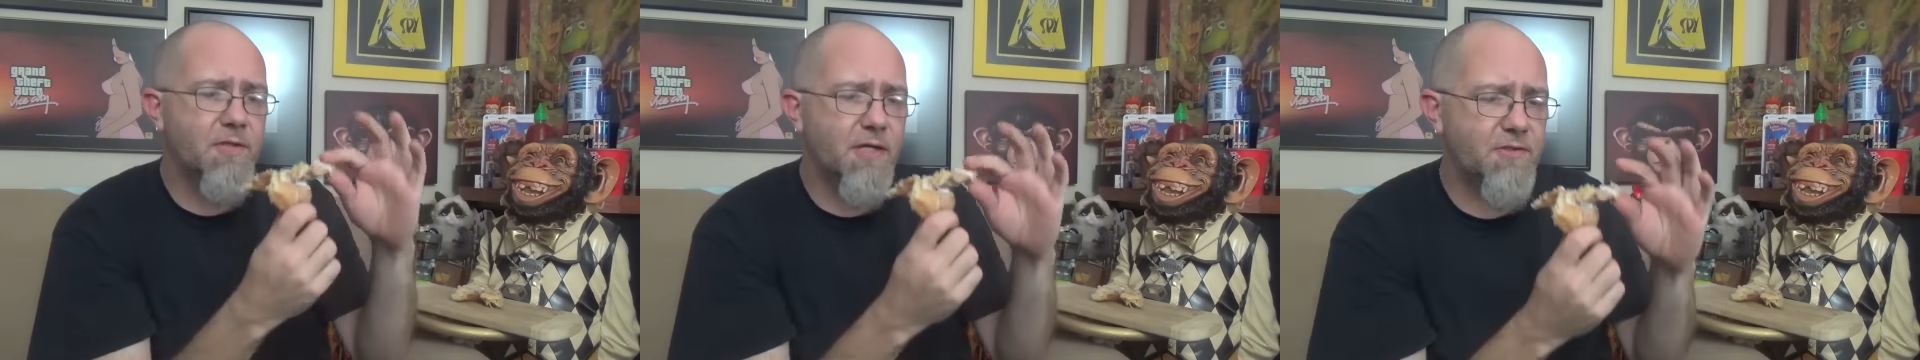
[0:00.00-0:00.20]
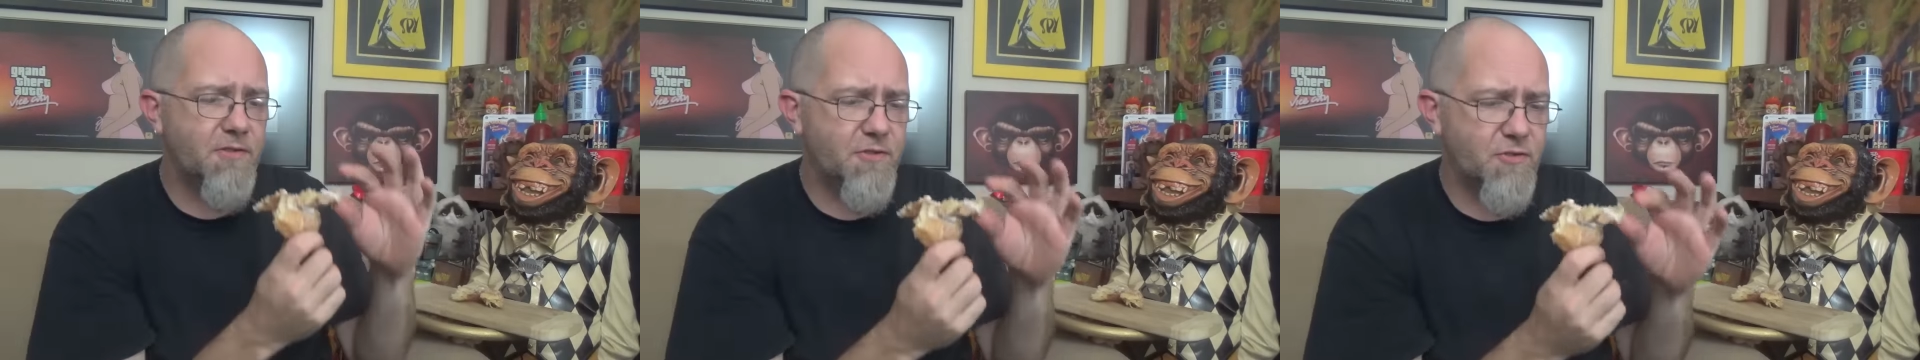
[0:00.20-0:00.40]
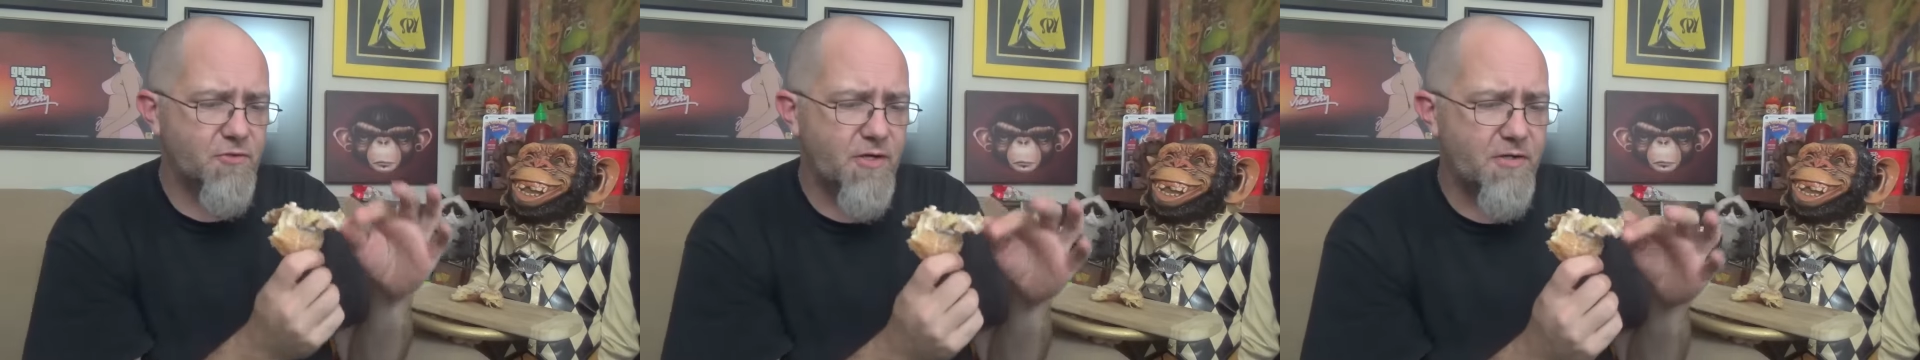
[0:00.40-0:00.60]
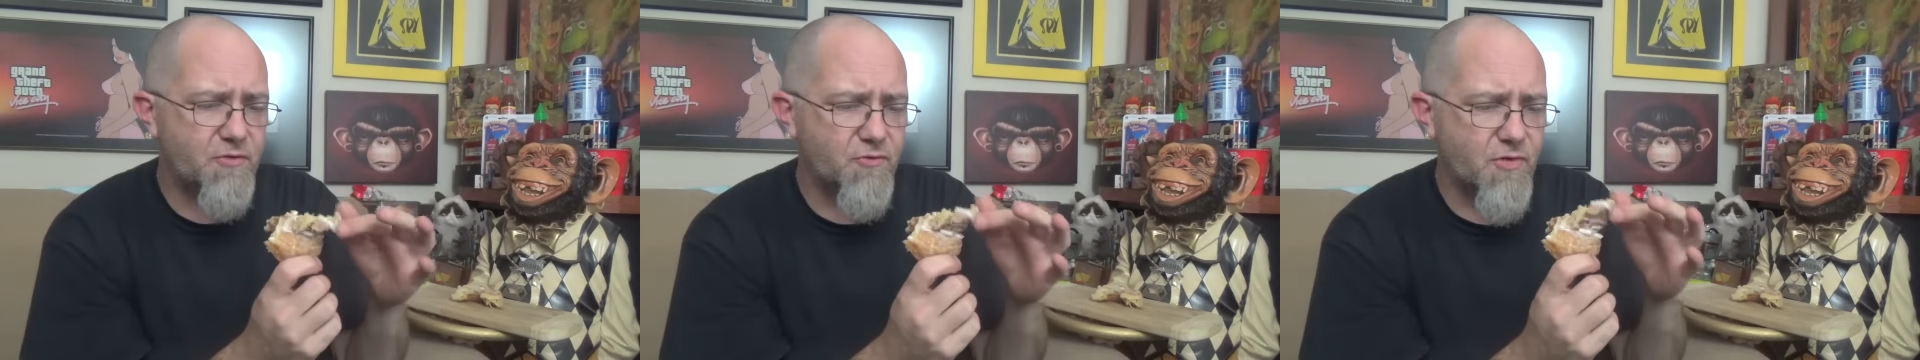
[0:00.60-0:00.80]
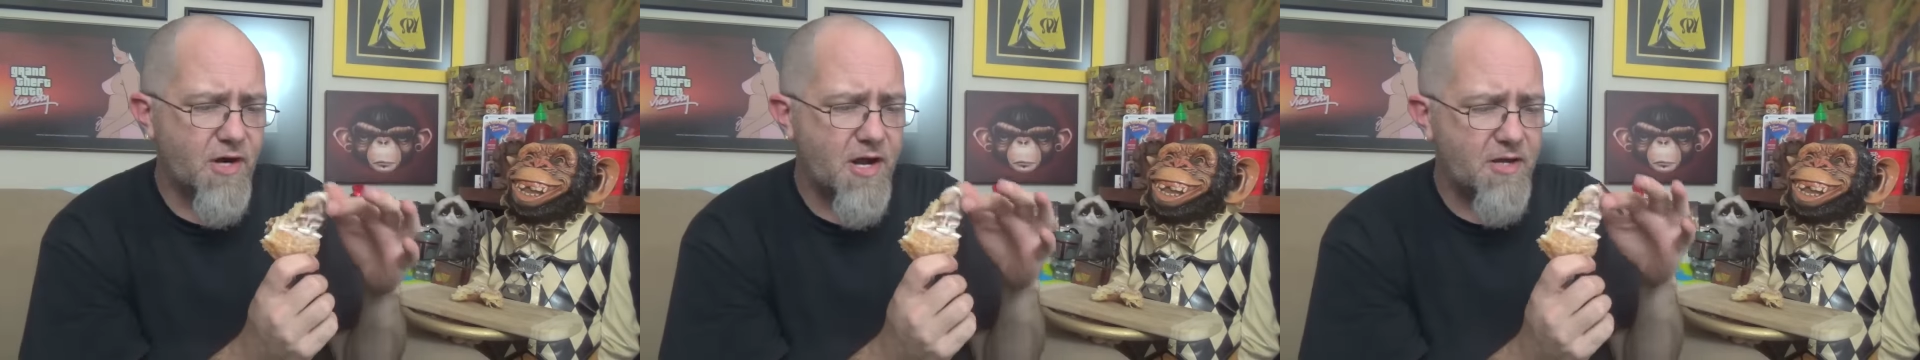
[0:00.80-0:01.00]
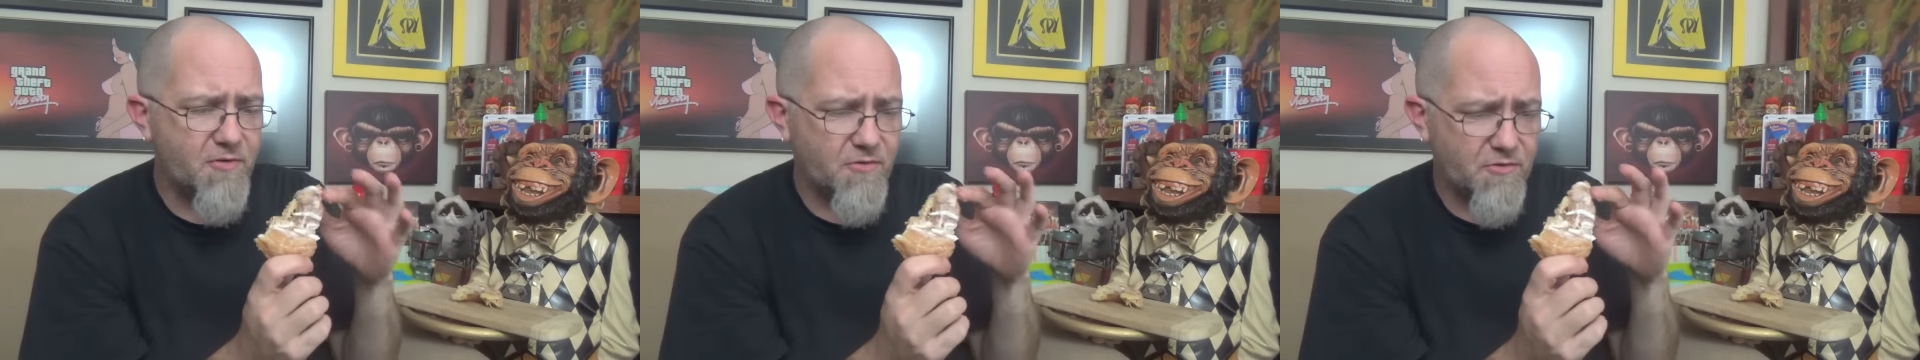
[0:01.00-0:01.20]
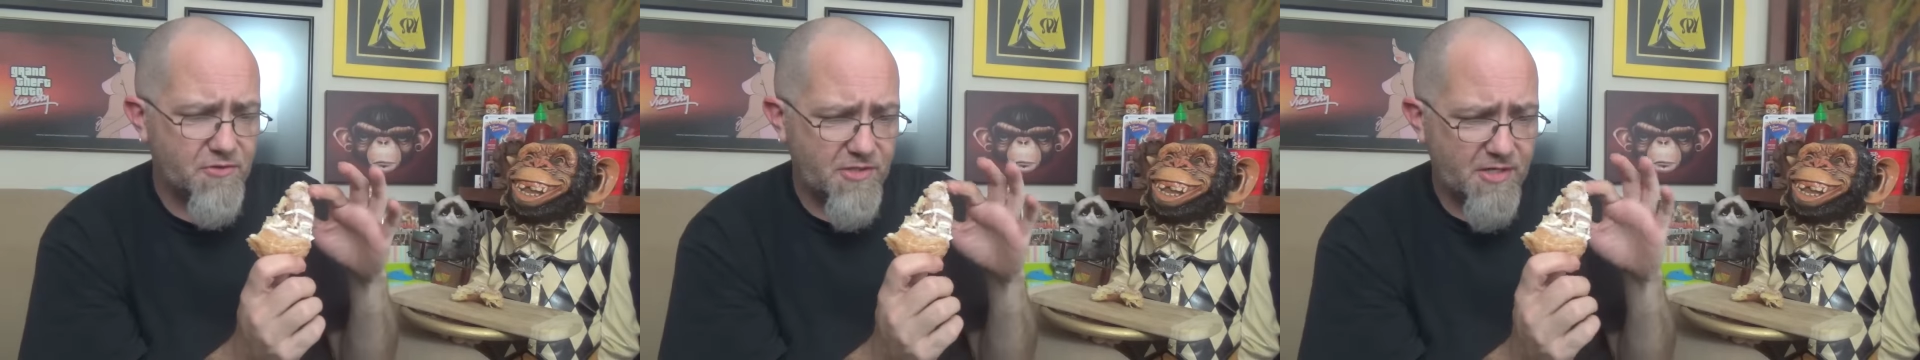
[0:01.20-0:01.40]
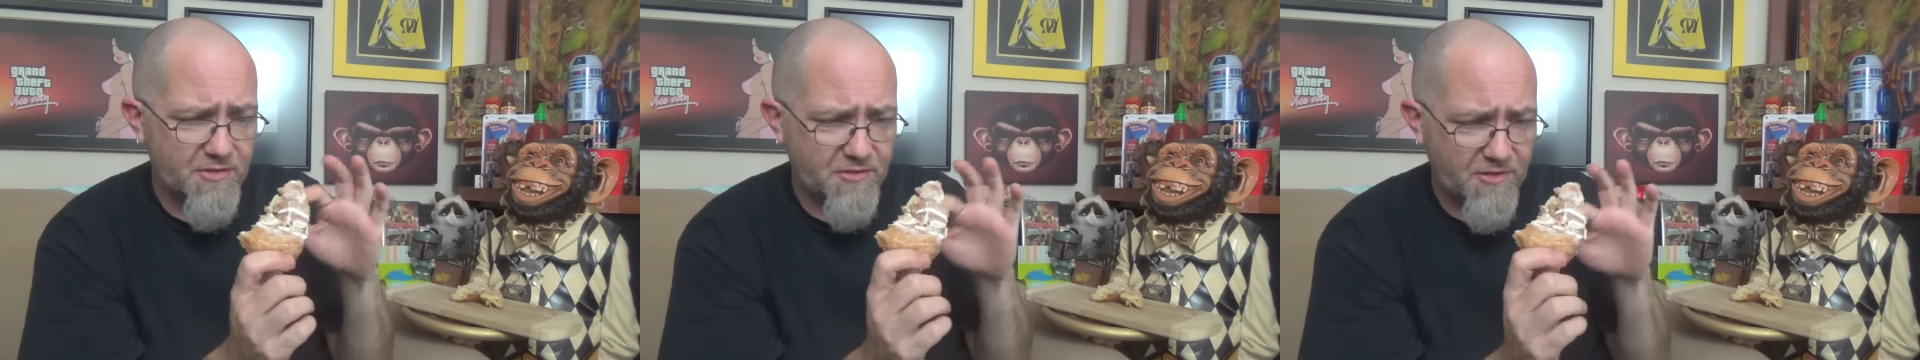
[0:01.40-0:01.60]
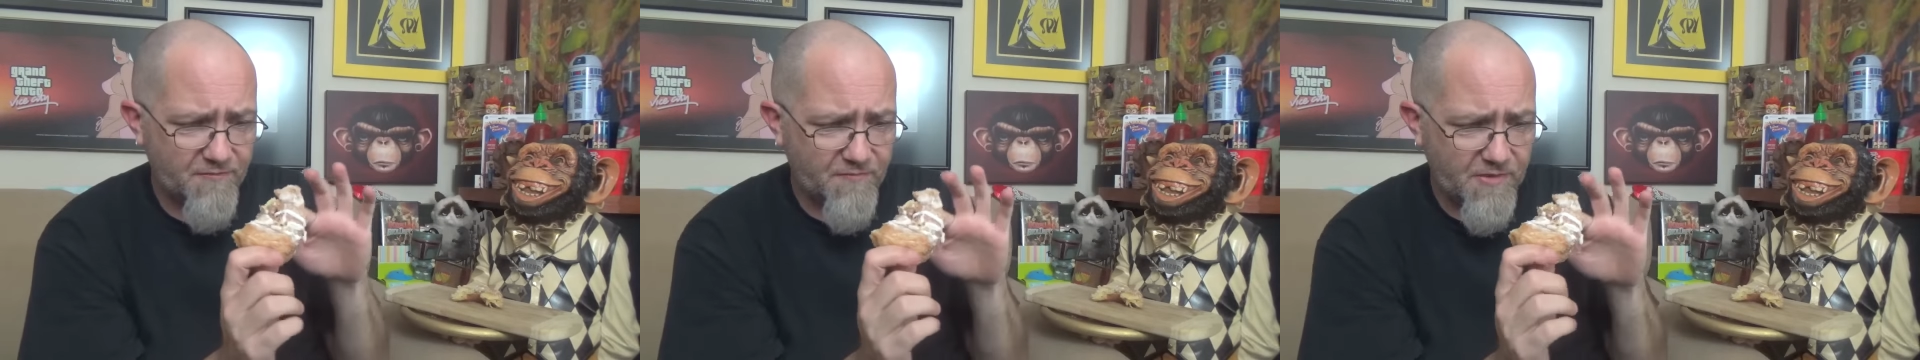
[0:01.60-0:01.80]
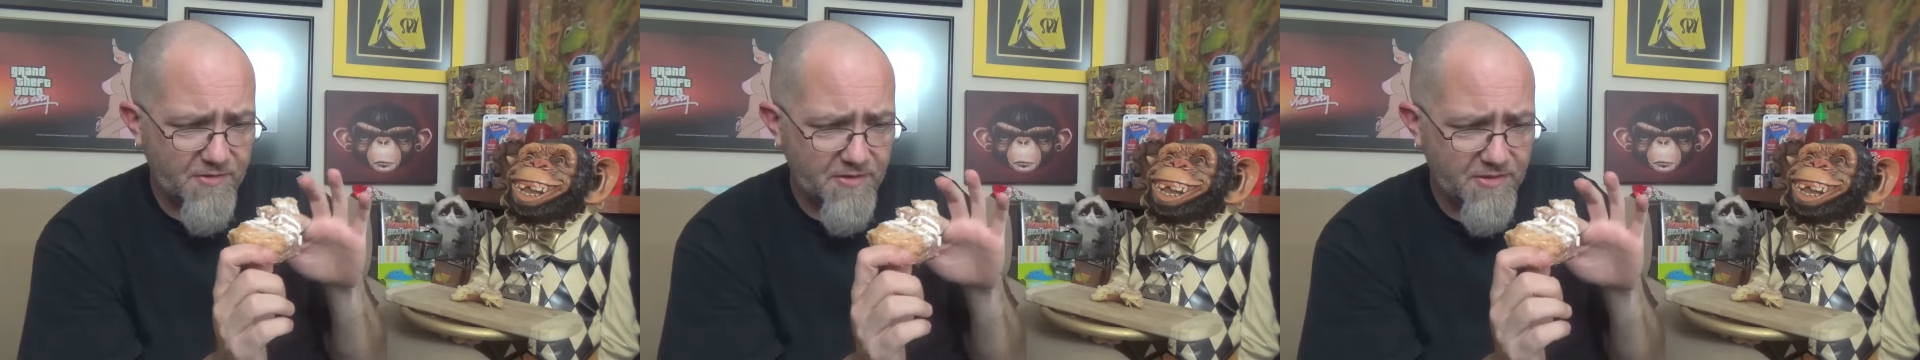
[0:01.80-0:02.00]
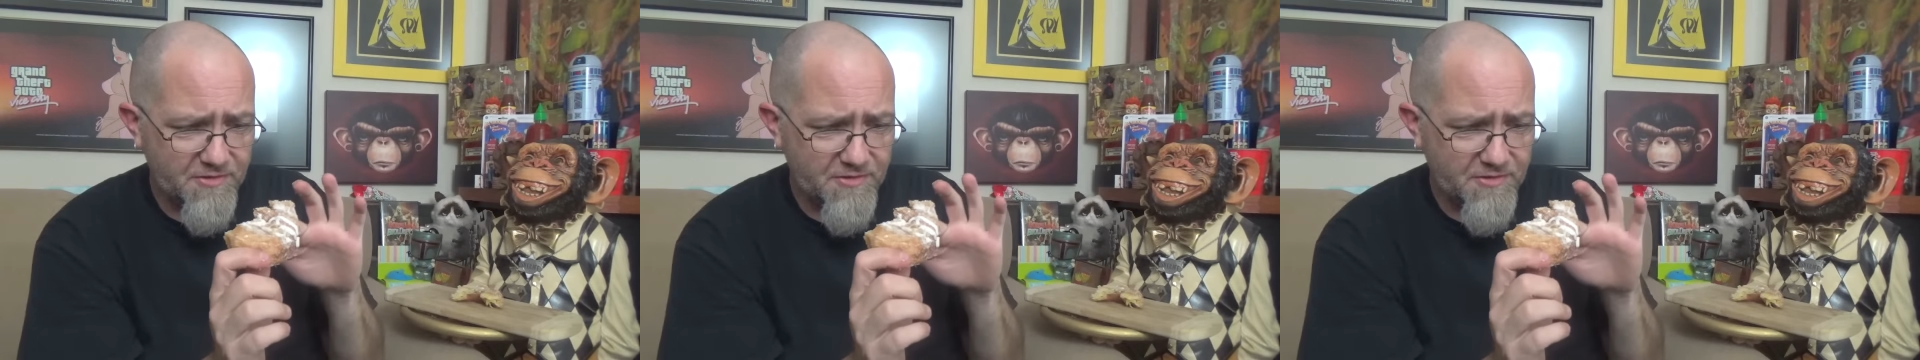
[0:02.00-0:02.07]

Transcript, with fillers: not just straight dry croissant stuff on the